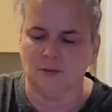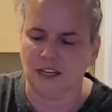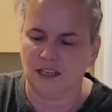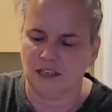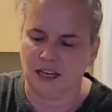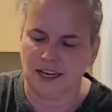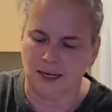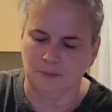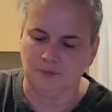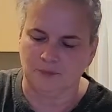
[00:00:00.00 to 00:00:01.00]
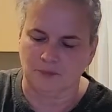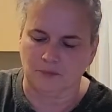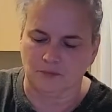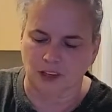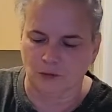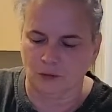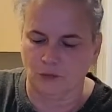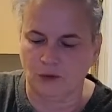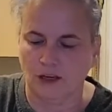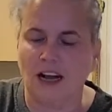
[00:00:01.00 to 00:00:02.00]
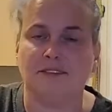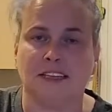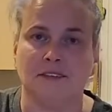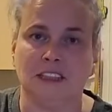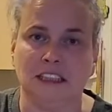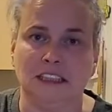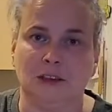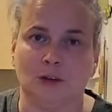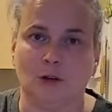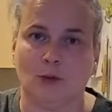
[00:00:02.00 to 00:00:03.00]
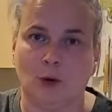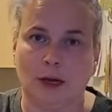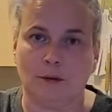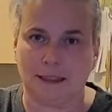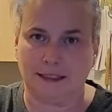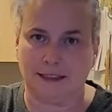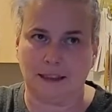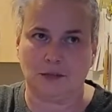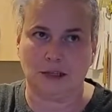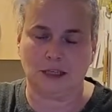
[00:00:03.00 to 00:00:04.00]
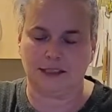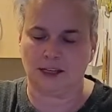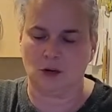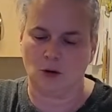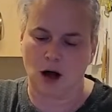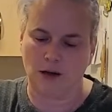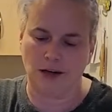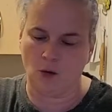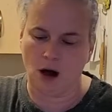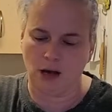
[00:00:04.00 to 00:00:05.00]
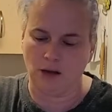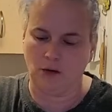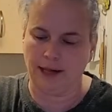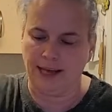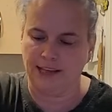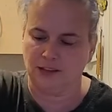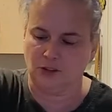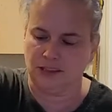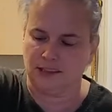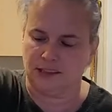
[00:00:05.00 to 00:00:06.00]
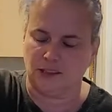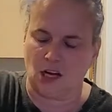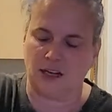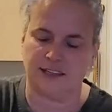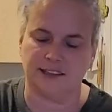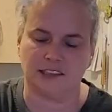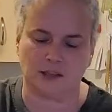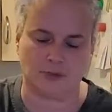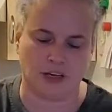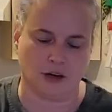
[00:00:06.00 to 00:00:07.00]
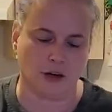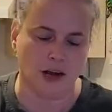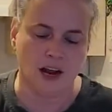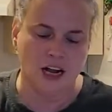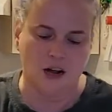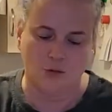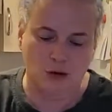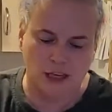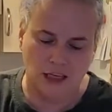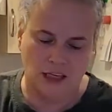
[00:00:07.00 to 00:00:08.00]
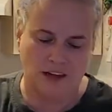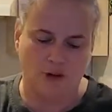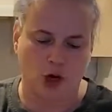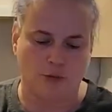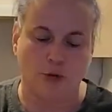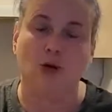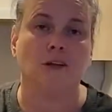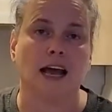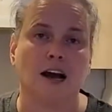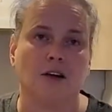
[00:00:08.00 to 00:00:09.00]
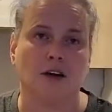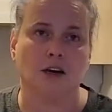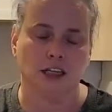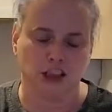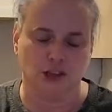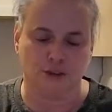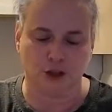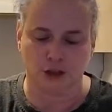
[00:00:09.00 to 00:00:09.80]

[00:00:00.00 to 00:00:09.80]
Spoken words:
But we don't have 17-year-old boy with us this week, so no hollow leg. So this is not going to disappear. And we have already pulled out our lunch for